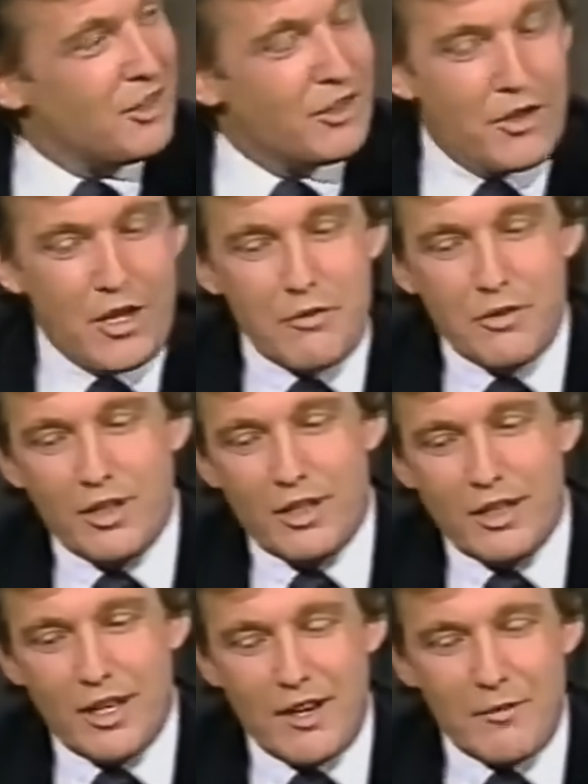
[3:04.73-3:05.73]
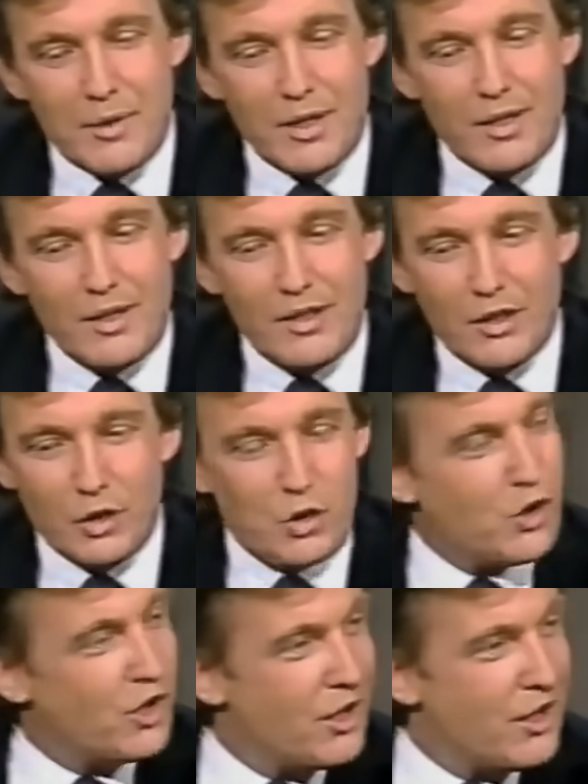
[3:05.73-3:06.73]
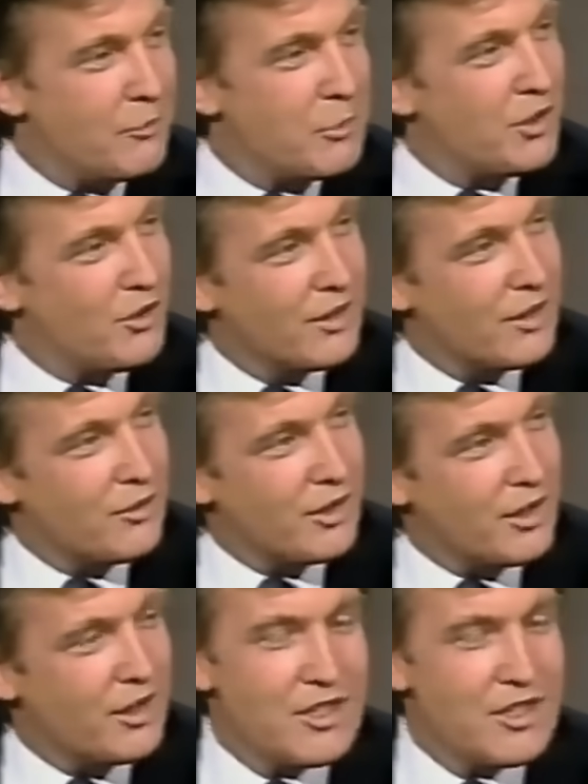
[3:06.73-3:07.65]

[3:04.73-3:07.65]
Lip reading: You'll never get it out of me. You'll try, but you'll never get it.